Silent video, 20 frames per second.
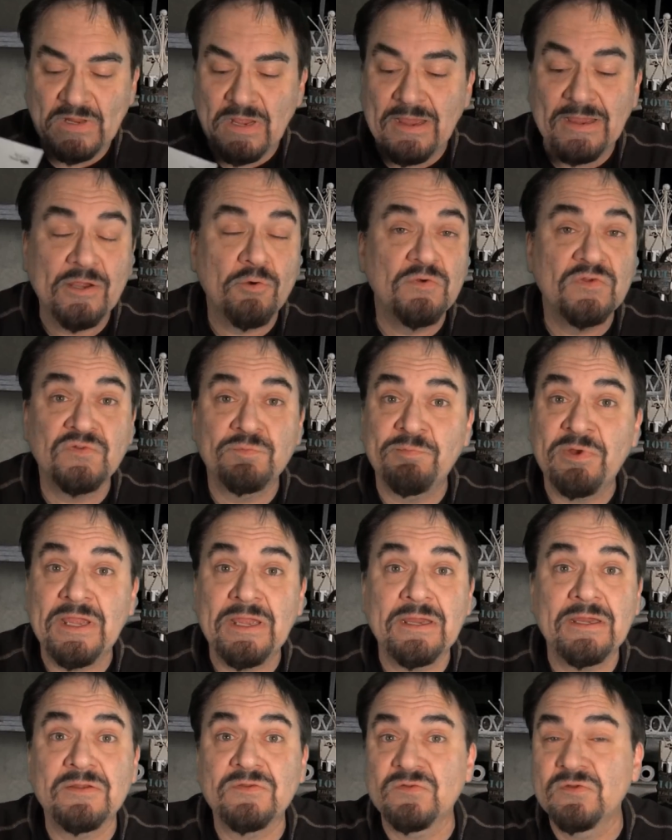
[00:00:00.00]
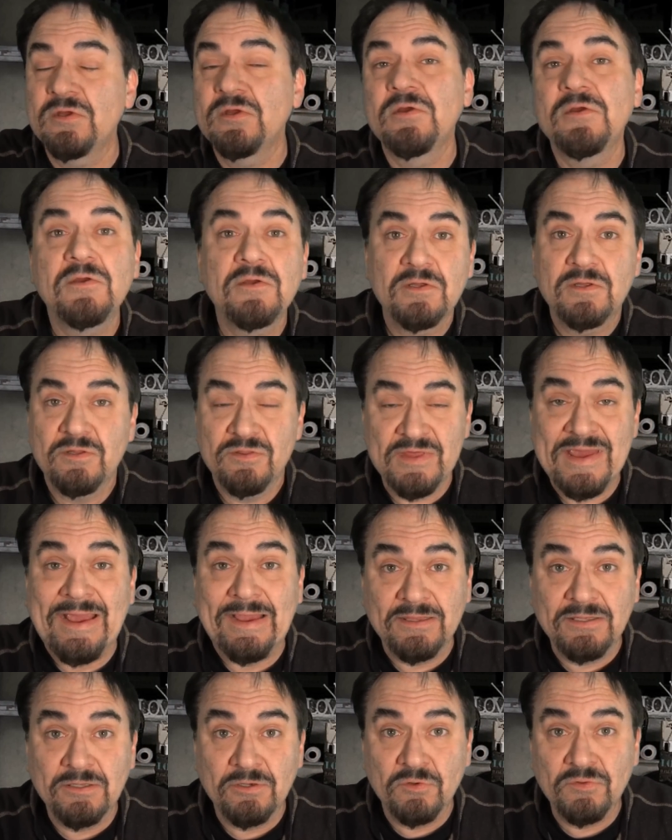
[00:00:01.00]
I always pay it
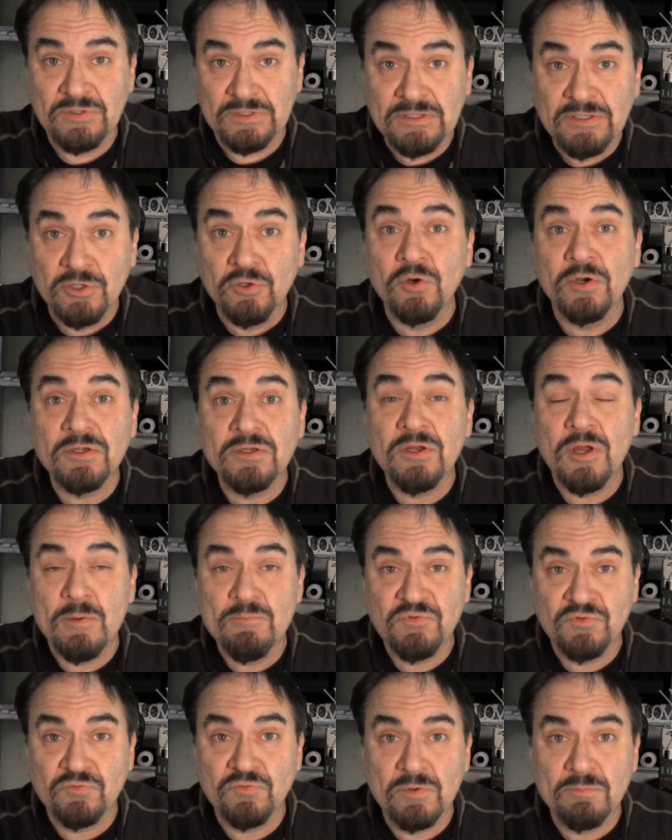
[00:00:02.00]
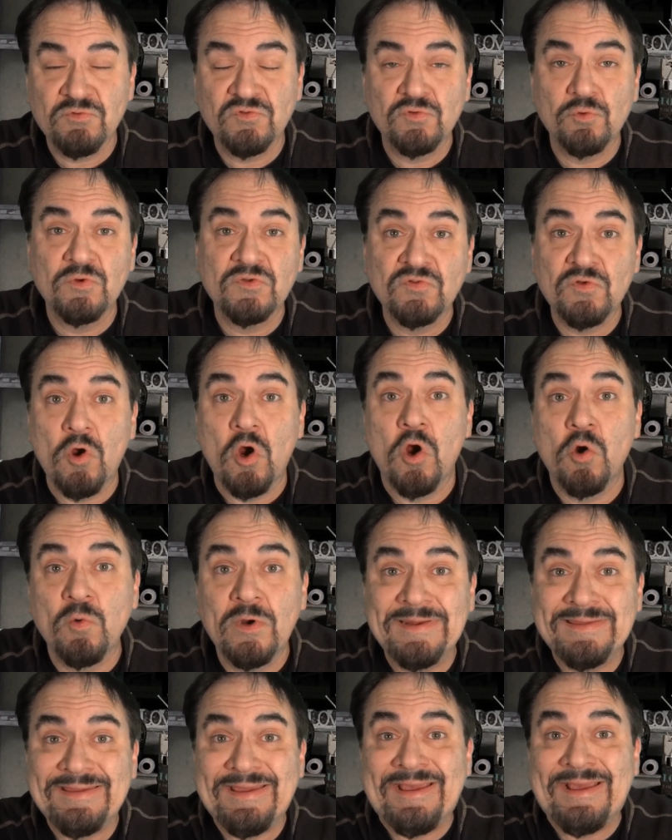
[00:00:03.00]
that year, the year it comes from, so it's
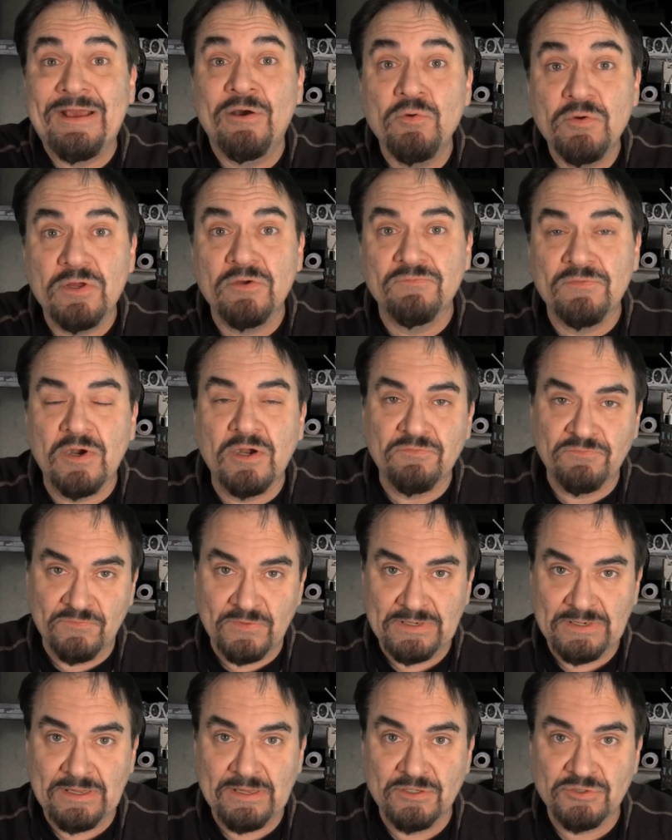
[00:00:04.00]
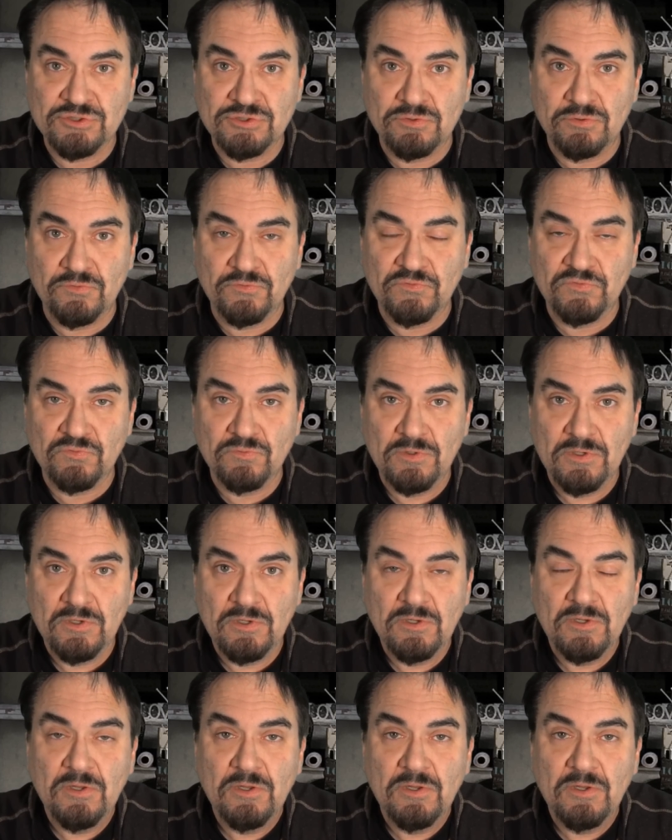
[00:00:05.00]
already out of our financials.